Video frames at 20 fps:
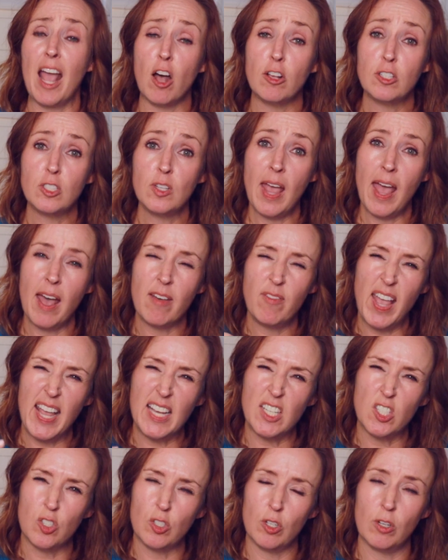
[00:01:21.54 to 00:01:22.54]
also have
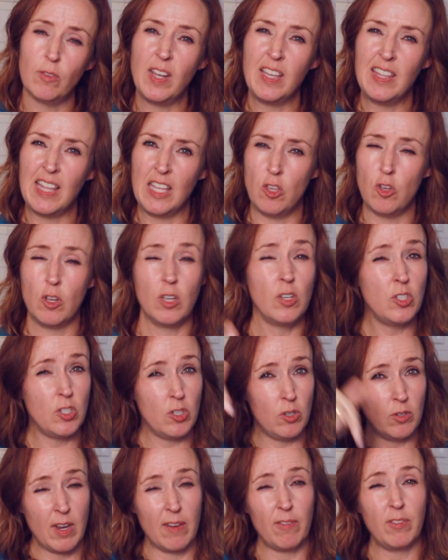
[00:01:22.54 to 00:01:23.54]
a survey that you can
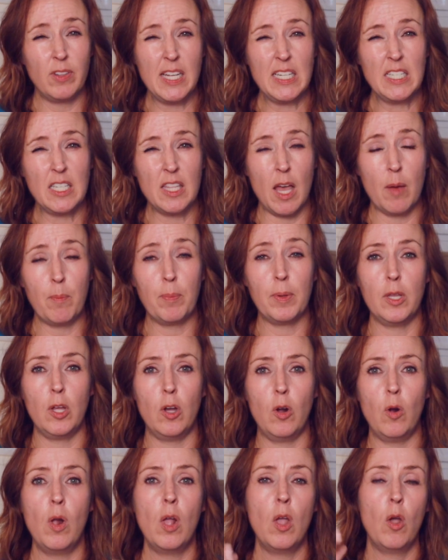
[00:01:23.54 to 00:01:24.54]
do, and I've linked that
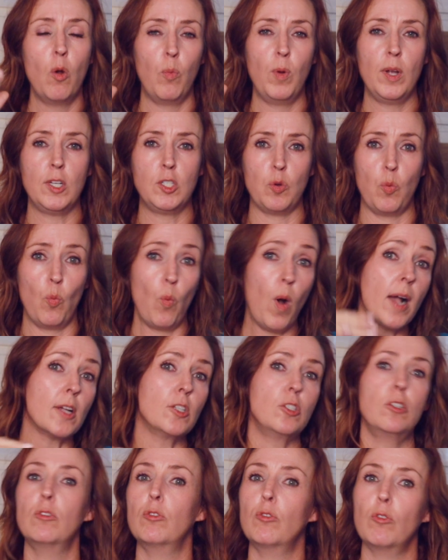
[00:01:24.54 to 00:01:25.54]
below, which
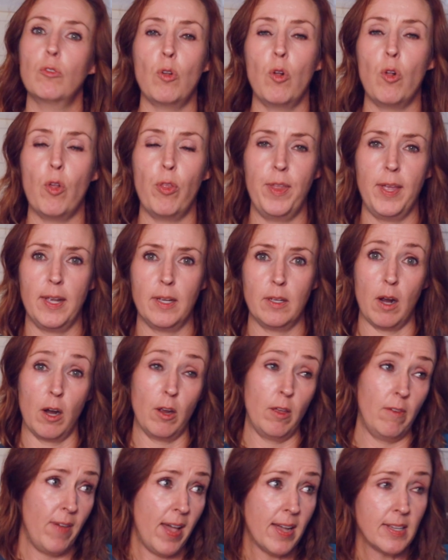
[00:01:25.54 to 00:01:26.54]
walks you through the whole thing.
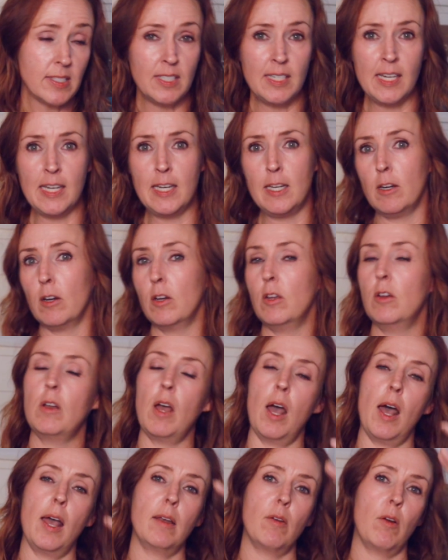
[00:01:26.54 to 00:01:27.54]
Are you vaccinated, or are you
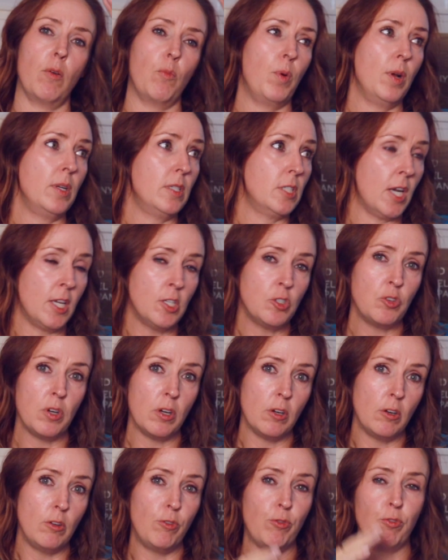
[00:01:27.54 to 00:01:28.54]
not? Or what country
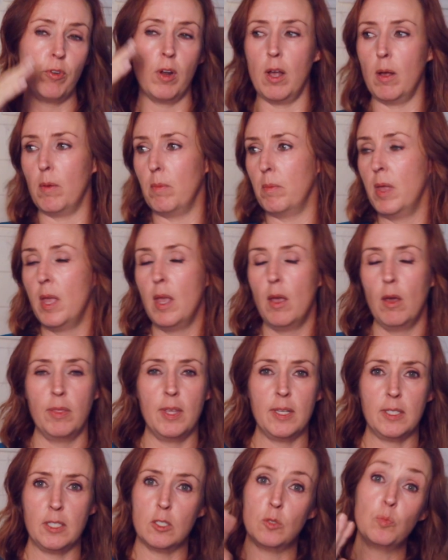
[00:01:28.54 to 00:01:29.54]
are you from?
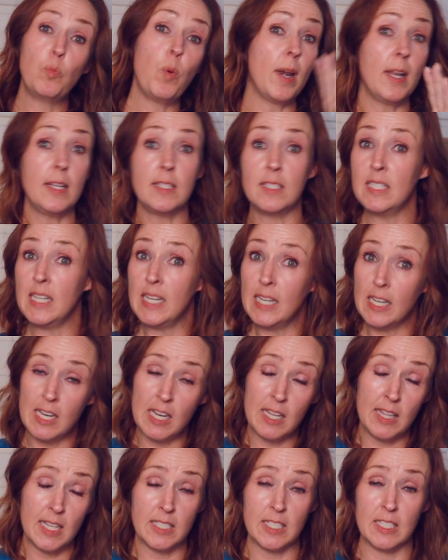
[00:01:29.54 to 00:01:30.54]
This is what is needed,
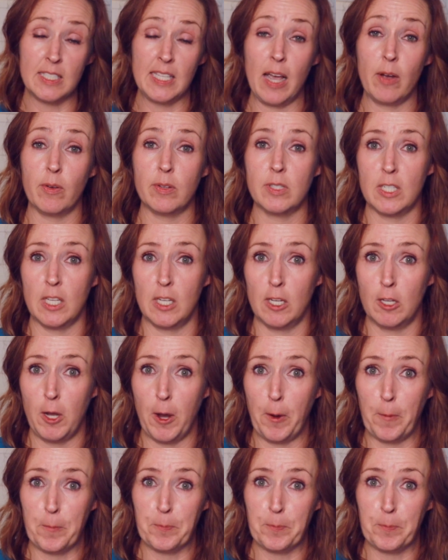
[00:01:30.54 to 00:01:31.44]
and this is how it's gonna go.